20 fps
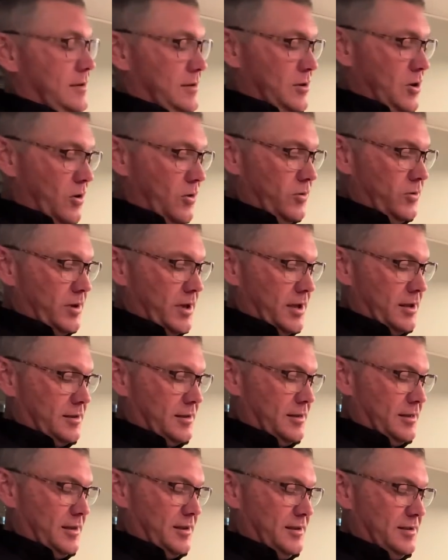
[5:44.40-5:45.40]
know
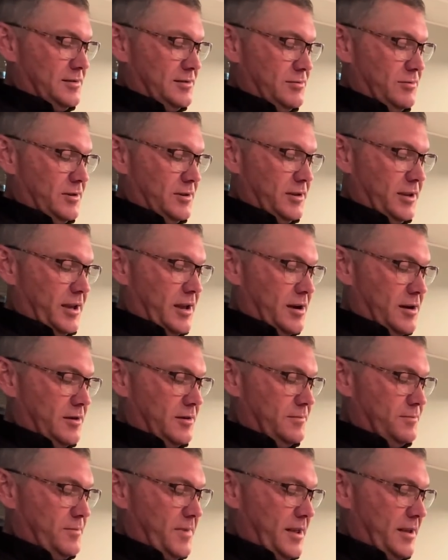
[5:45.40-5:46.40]
that these really
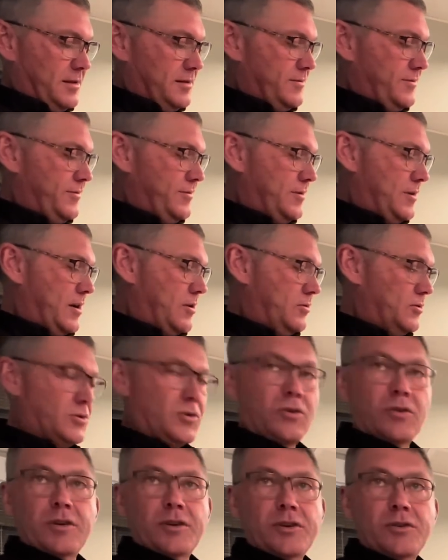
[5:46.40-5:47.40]
aren't meant for
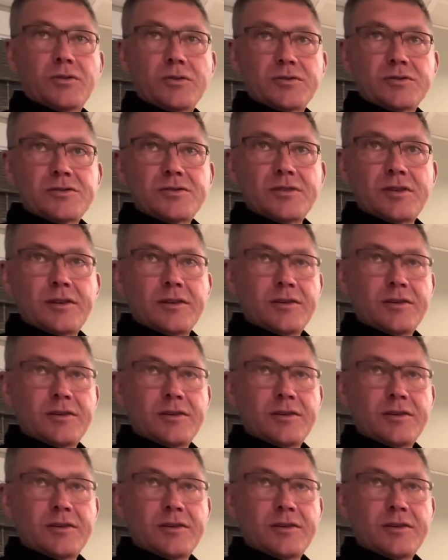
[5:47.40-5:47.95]
outdoor use.